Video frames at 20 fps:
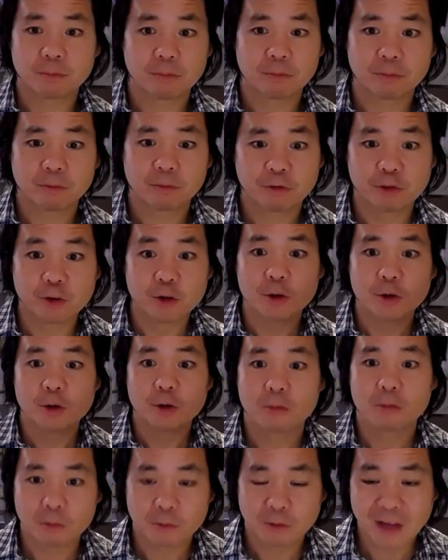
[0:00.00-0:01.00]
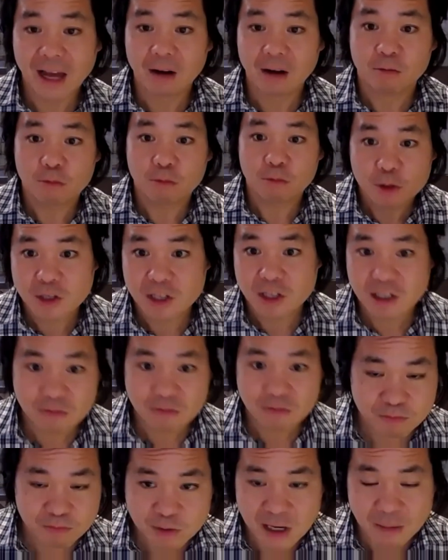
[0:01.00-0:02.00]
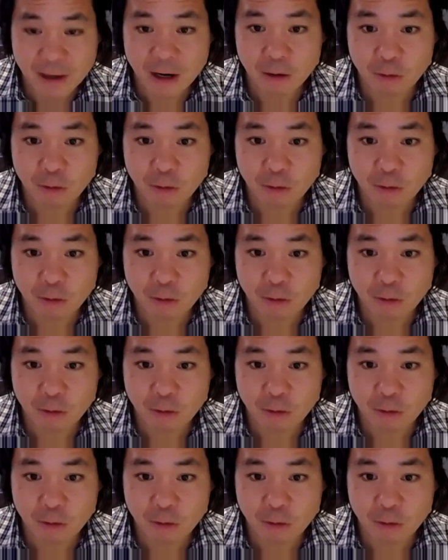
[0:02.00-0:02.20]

food that was somehow